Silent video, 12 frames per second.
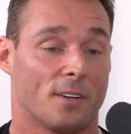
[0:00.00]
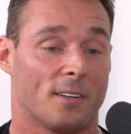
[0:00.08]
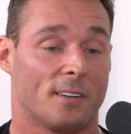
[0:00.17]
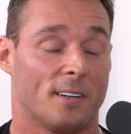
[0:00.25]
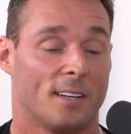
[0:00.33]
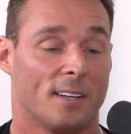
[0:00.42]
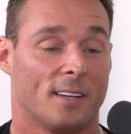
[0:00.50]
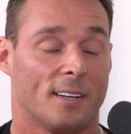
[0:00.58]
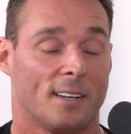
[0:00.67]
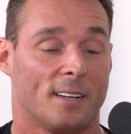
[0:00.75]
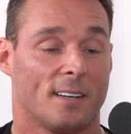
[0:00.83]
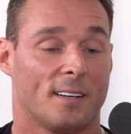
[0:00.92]
good
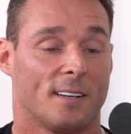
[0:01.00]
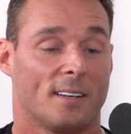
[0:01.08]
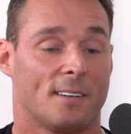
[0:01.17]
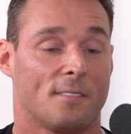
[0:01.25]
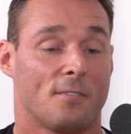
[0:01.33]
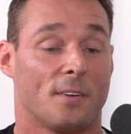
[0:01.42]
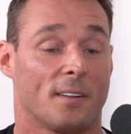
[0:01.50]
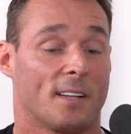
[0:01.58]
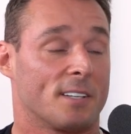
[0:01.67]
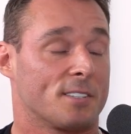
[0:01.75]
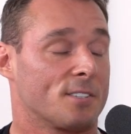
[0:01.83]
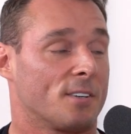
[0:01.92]

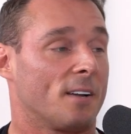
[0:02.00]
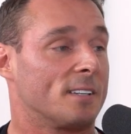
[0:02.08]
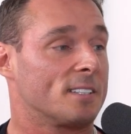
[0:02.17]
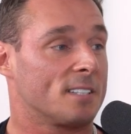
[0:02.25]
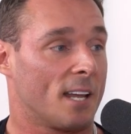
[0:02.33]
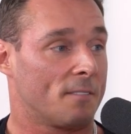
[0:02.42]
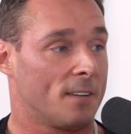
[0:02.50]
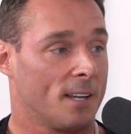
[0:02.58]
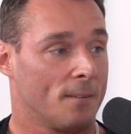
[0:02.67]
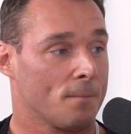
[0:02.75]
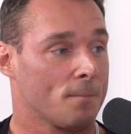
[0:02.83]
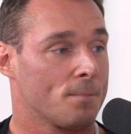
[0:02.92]
feelings surrounding
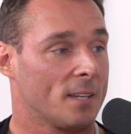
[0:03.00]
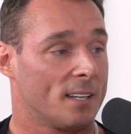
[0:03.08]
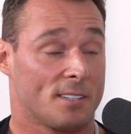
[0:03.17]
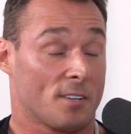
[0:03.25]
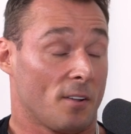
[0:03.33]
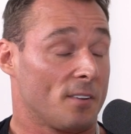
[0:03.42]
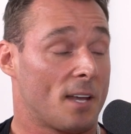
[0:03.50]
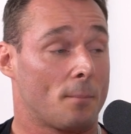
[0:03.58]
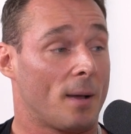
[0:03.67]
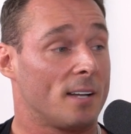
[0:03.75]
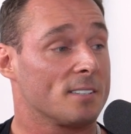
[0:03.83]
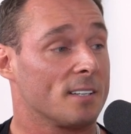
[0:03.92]
safety, and it's all net
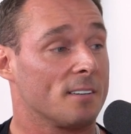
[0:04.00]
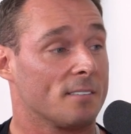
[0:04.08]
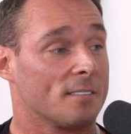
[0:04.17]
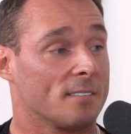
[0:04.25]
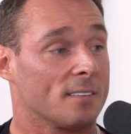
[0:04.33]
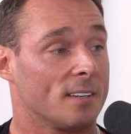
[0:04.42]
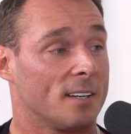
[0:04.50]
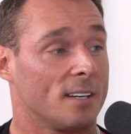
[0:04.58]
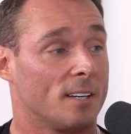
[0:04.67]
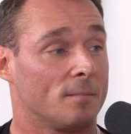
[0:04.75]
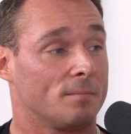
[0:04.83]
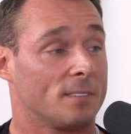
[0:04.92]
positive.
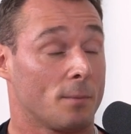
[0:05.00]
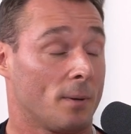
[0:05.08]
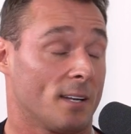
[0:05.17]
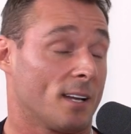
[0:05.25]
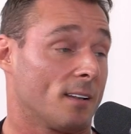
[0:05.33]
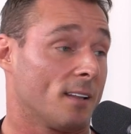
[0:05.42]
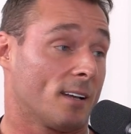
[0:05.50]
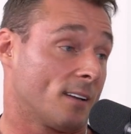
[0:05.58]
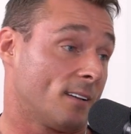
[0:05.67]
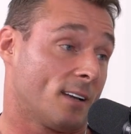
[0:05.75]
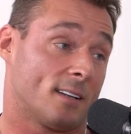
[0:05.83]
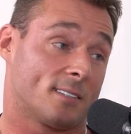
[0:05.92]
Depending on, I
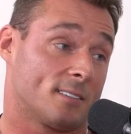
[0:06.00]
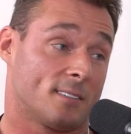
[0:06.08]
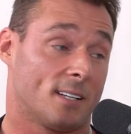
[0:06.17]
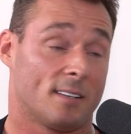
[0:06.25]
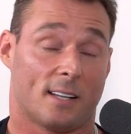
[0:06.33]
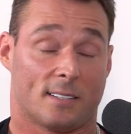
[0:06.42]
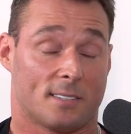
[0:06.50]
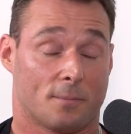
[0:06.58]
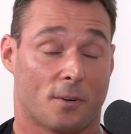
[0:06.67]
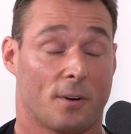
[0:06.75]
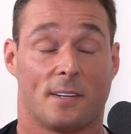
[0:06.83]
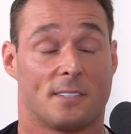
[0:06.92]
guess, unless some
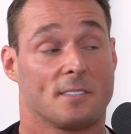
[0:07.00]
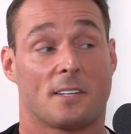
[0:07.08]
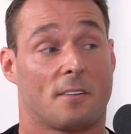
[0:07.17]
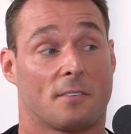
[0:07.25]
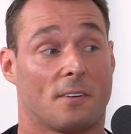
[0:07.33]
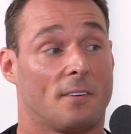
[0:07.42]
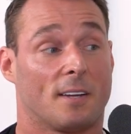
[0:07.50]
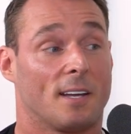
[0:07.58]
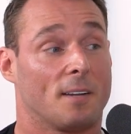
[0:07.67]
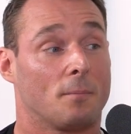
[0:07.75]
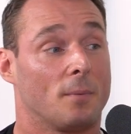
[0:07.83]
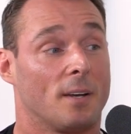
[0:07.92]
crazy stuff's going
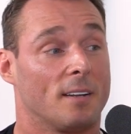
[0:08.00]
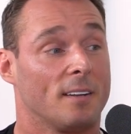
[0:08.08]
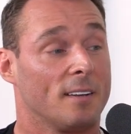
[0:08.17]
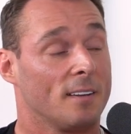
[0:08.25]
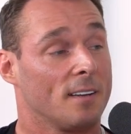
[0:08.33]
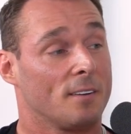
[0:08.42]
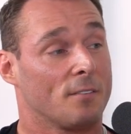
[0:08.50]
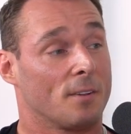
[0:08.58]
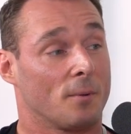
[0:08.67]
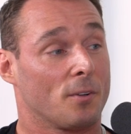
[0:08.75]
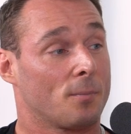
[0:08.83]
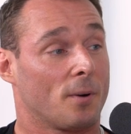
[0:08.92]
on, but for
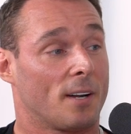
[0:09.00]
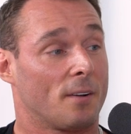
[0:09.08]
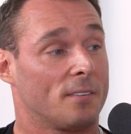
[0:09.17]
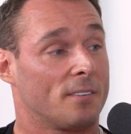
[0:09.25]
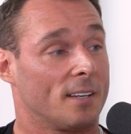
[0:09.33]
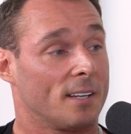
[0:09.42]
the most part, I would say